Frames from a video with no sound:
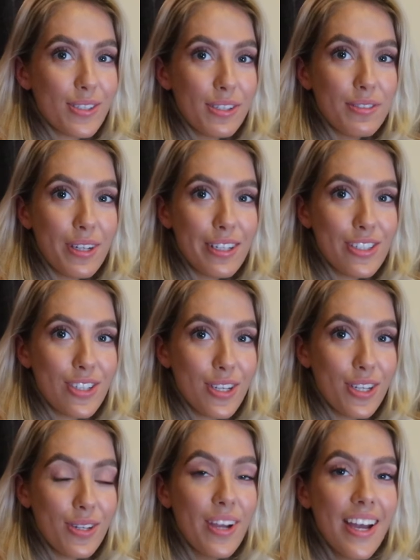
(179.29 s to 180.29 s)
So I thought I'd show
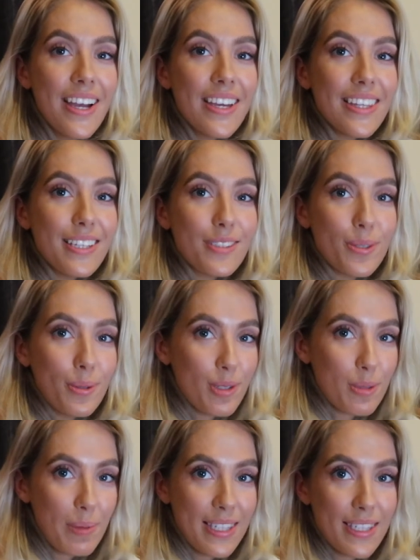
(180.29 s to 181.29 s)
you these
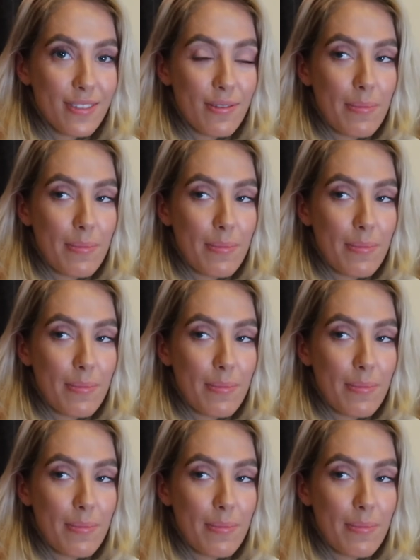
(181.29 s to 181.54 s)
gorgeous pieces